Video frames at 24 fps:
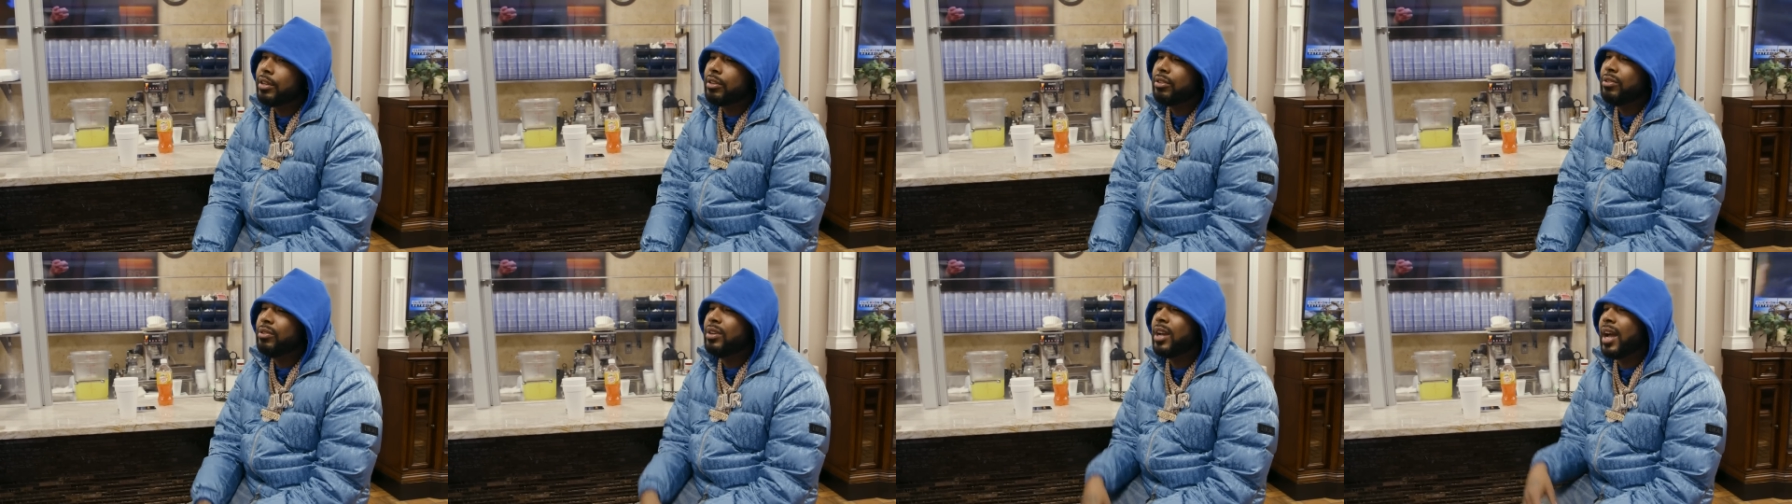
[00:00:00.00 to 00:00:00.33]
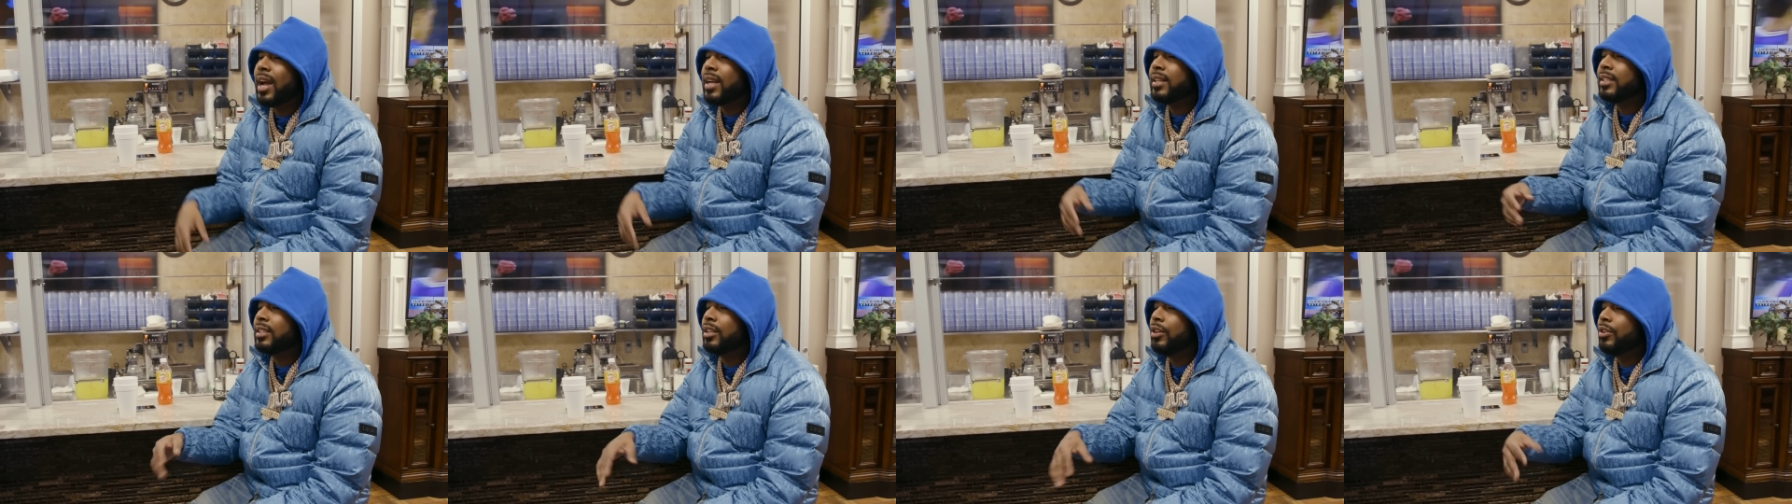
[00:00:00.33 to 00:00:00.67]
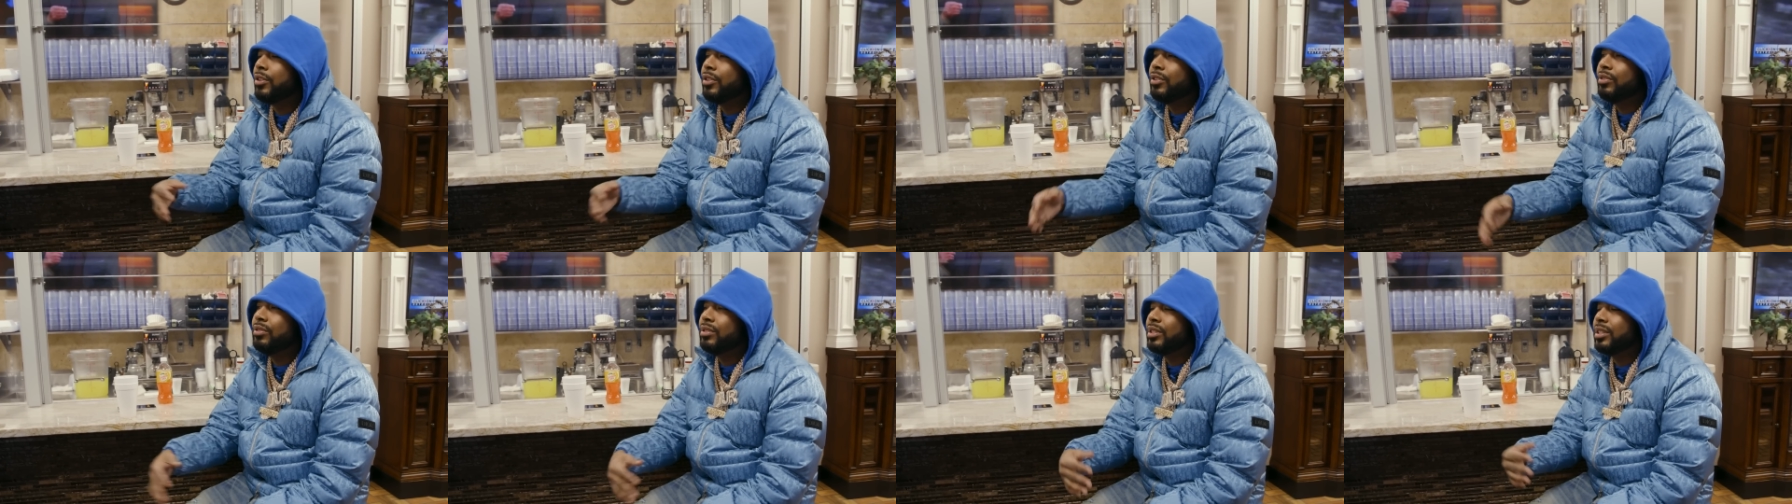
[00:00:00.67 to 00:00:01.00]
You got
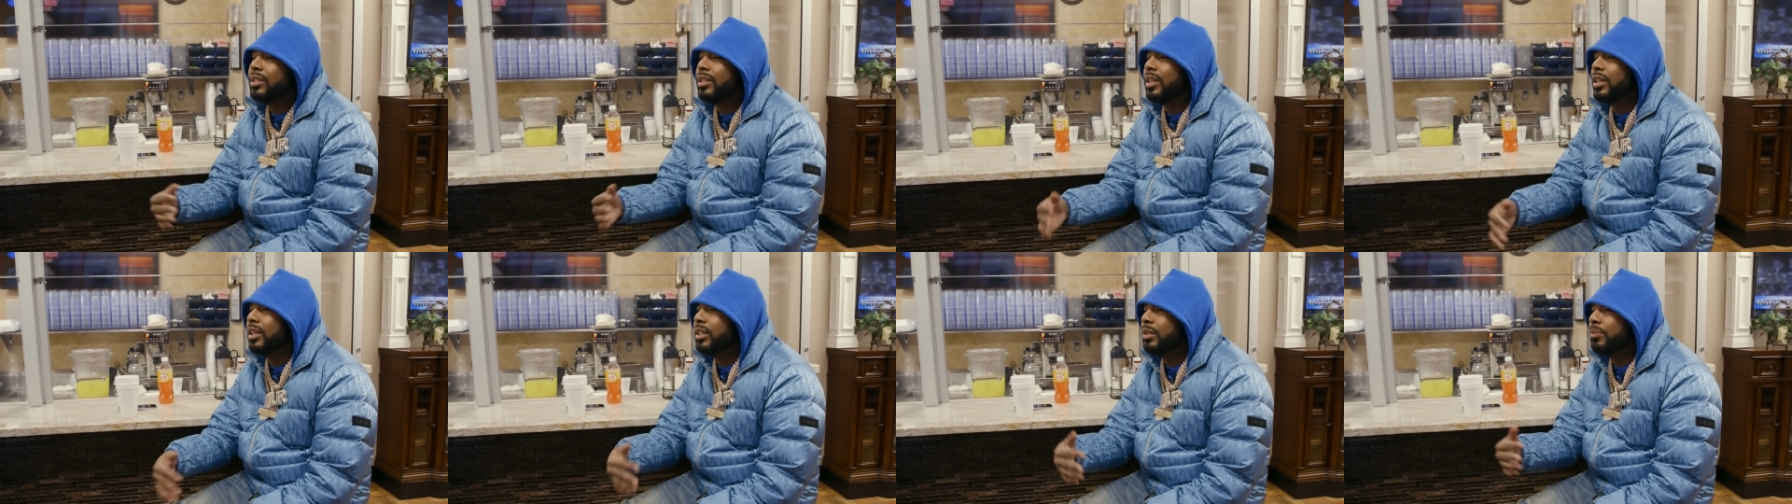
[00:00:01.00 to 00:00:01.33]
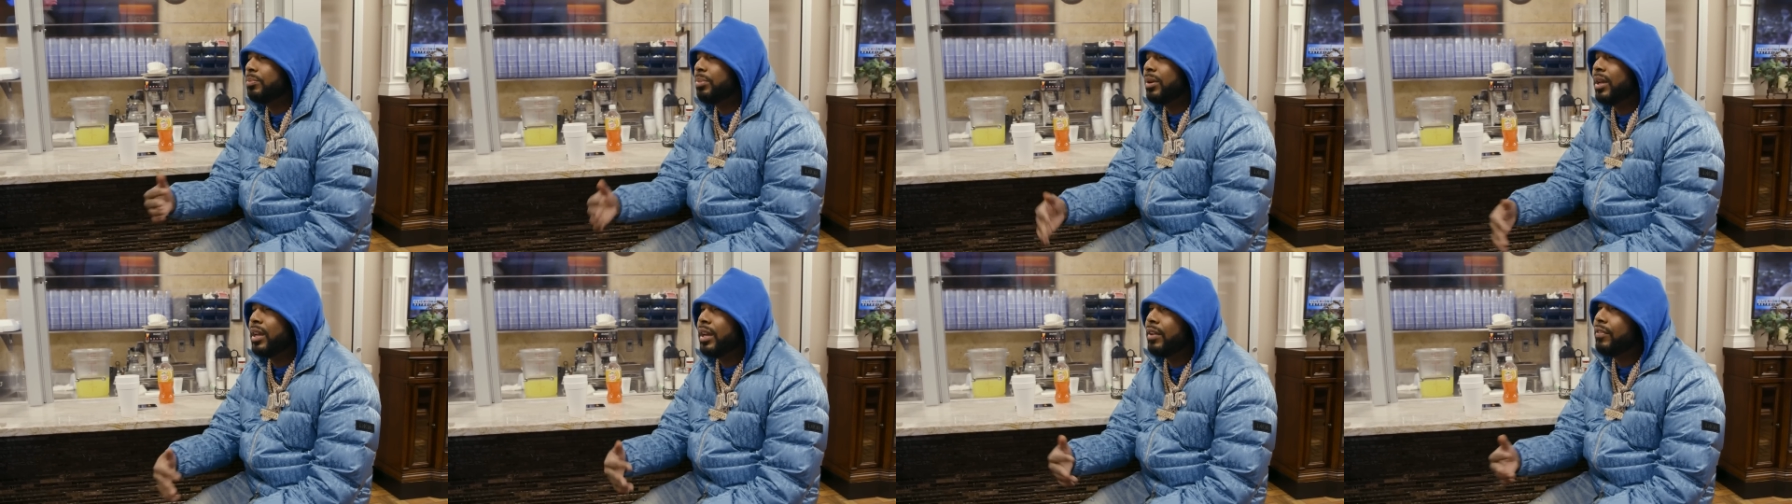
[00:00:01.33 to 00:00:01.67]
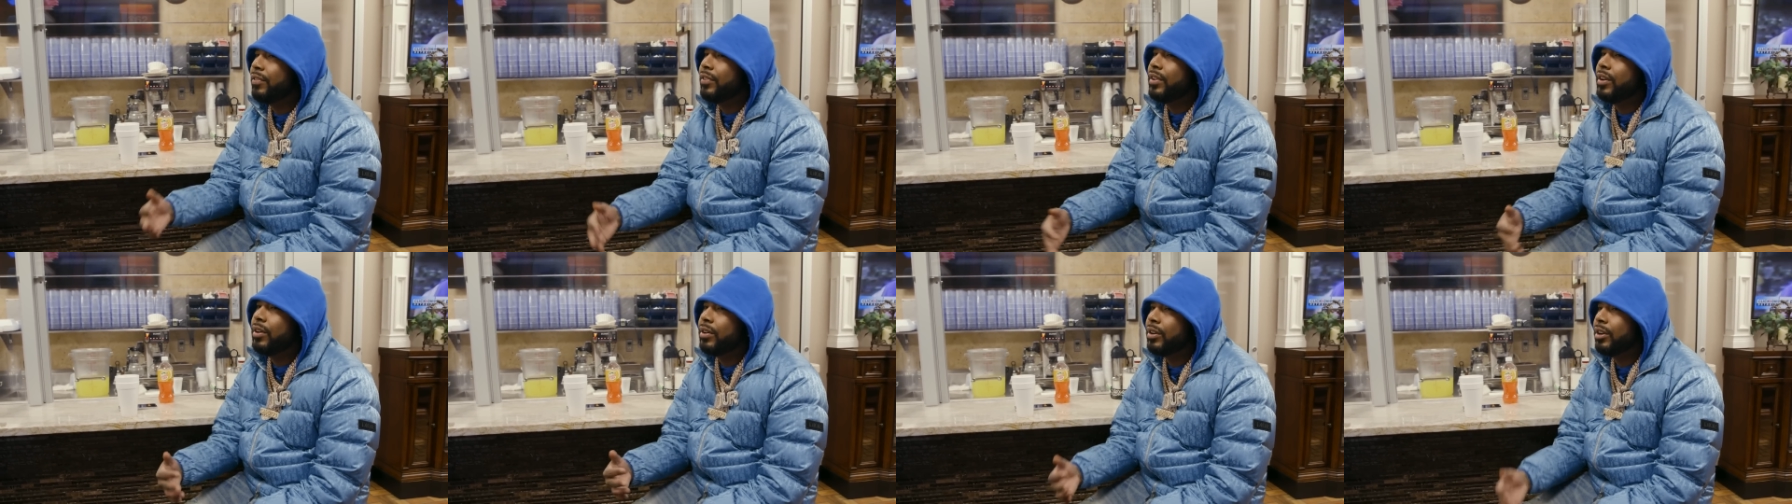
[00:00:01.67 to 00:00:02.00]
so used to niggas paying
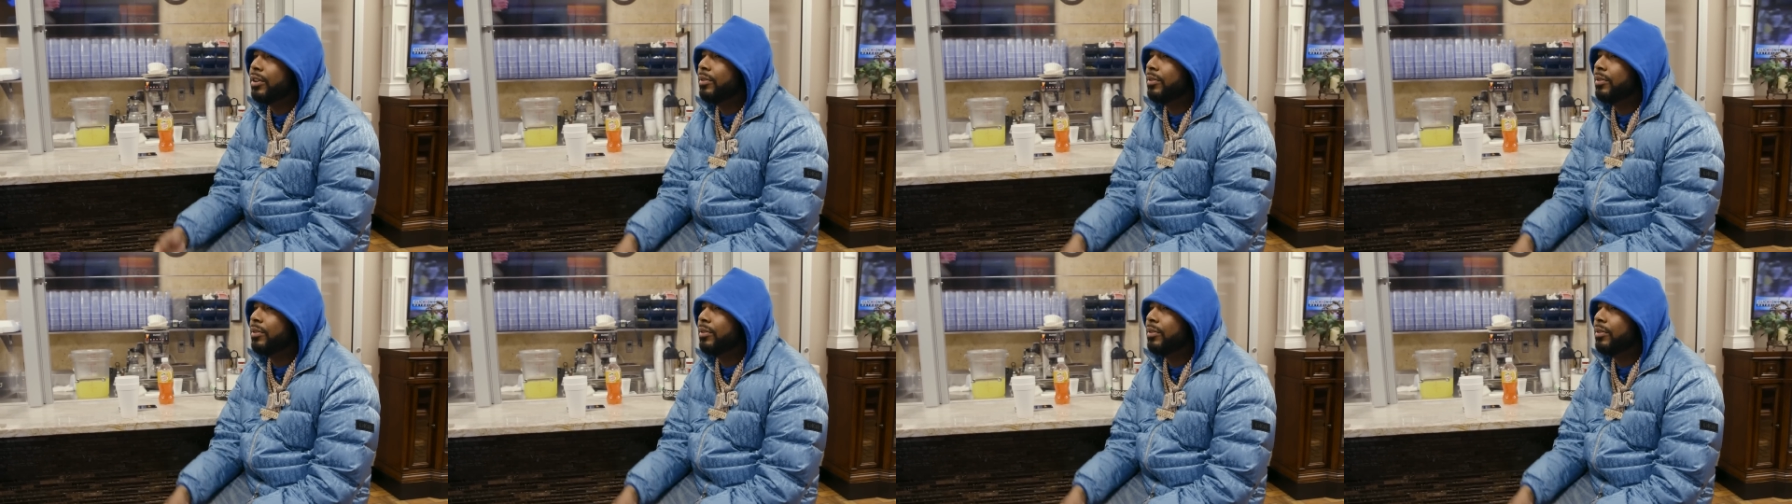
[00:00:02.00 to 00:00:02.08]
for your